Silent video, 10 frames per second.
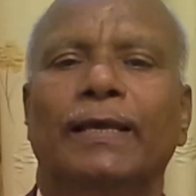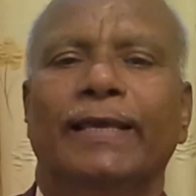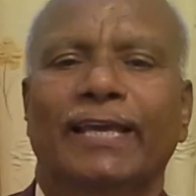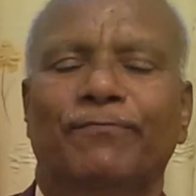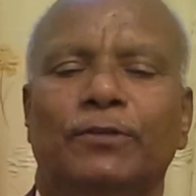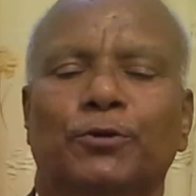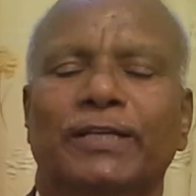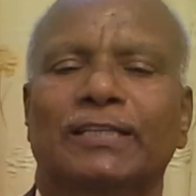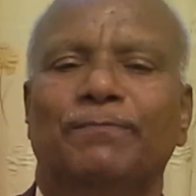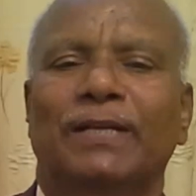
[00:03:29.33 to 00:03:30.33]
If
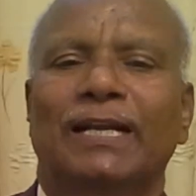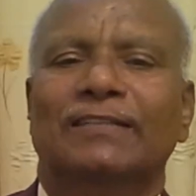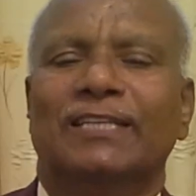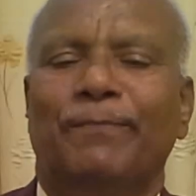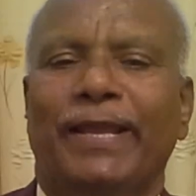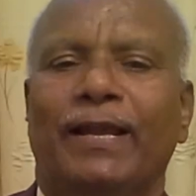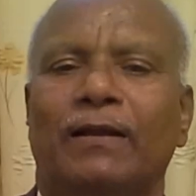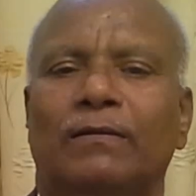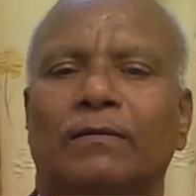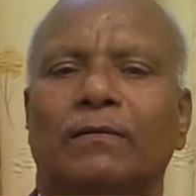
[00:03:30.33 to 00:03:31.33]
during the pregnancy
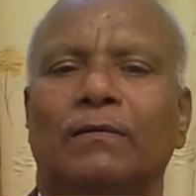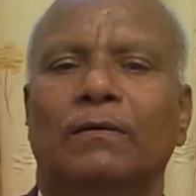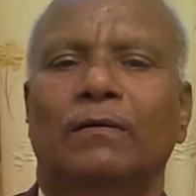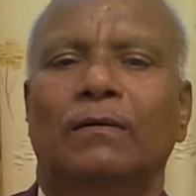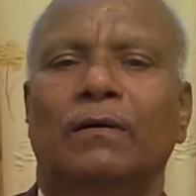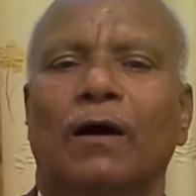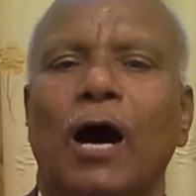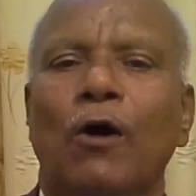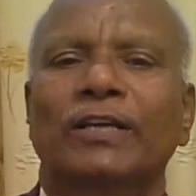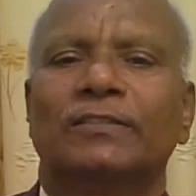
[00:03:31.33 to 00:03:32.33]
period,
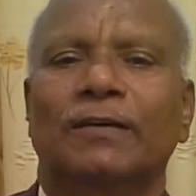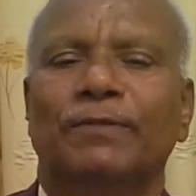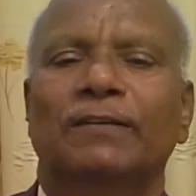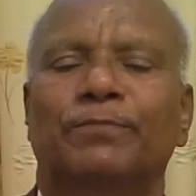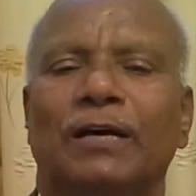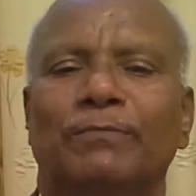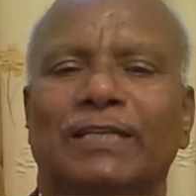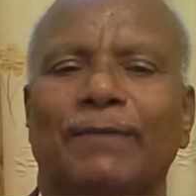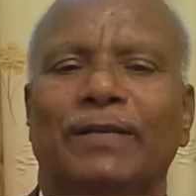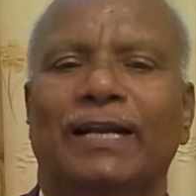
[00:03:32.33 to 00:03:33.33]
cow is suffering from
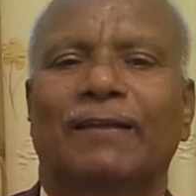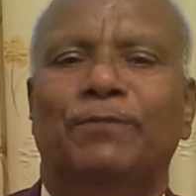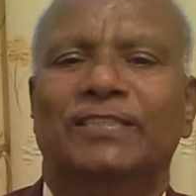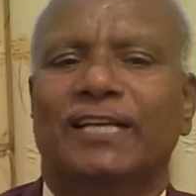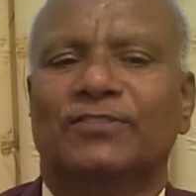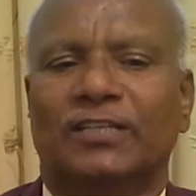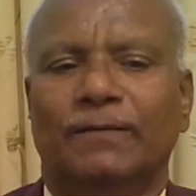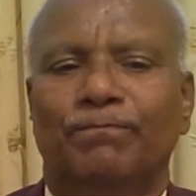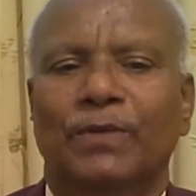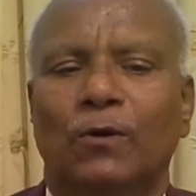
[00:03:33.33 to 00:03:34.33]
vitamin A
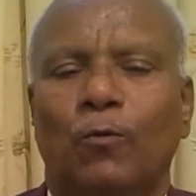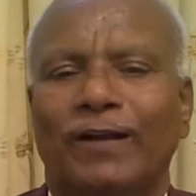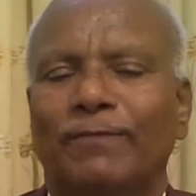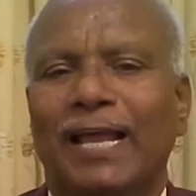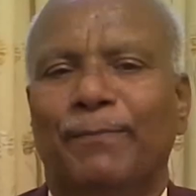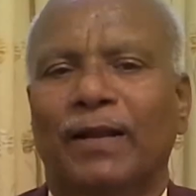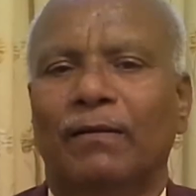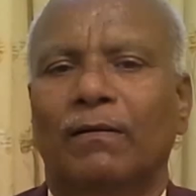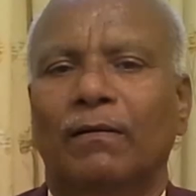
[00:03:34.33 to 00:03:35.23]
deficiency, what will happen?